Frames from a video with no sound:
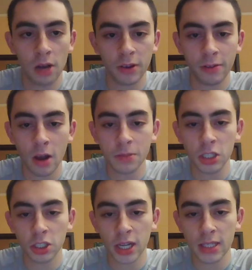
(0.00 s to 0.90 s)
Ray
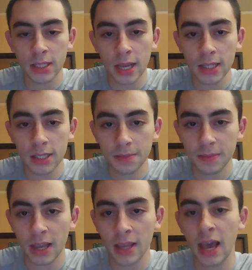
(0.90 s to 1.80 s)
Robson trades knights
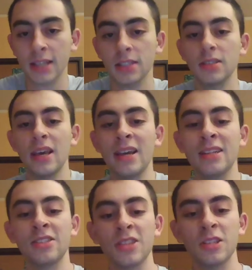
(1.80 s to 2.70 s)
and castles.
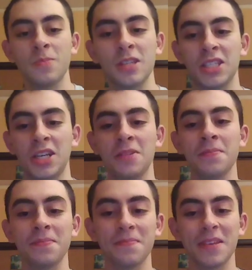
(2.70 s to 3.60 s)
And so this
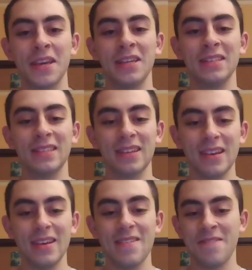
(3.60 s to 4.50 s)
position is
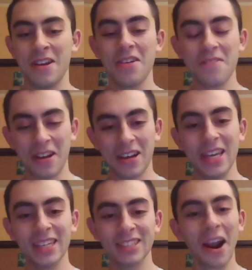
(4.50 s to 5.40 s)
very, very
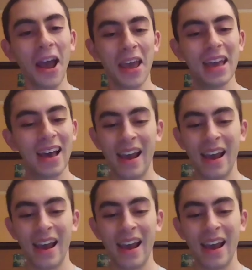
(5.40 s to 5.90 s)
dry.